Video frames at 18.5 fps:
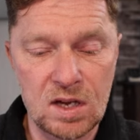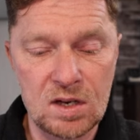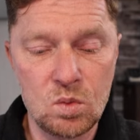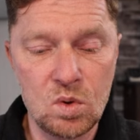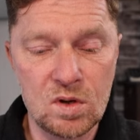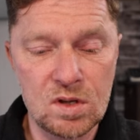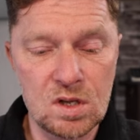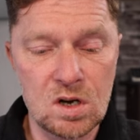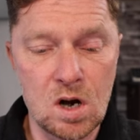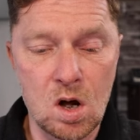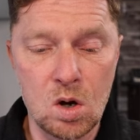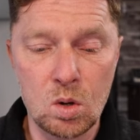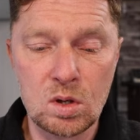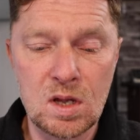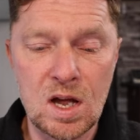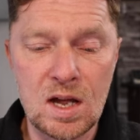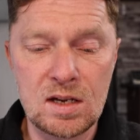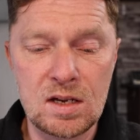played with it a
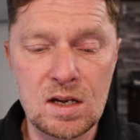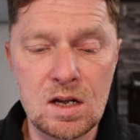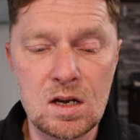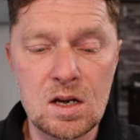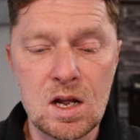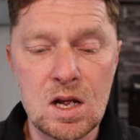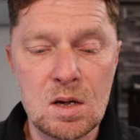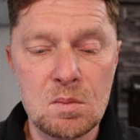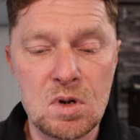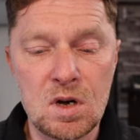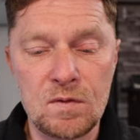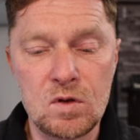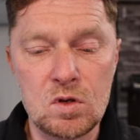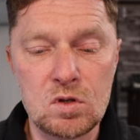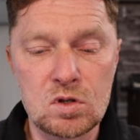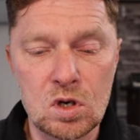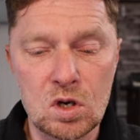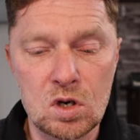whole lot yet, but if
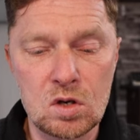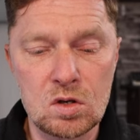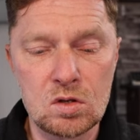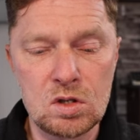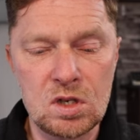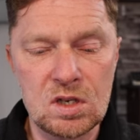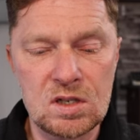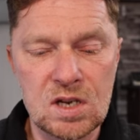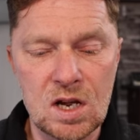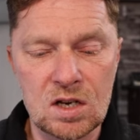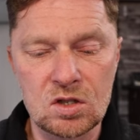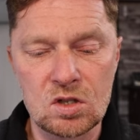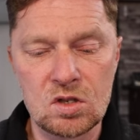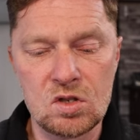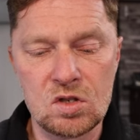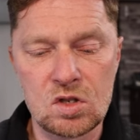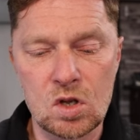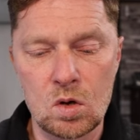you turn
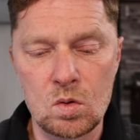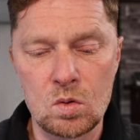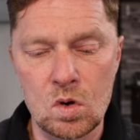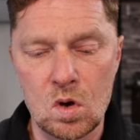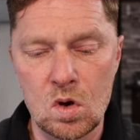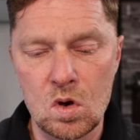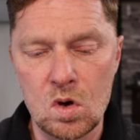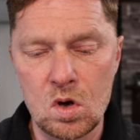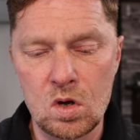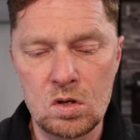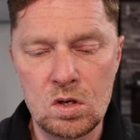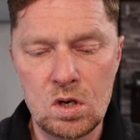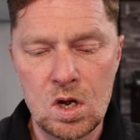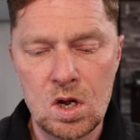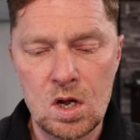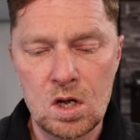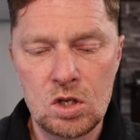detection zone on,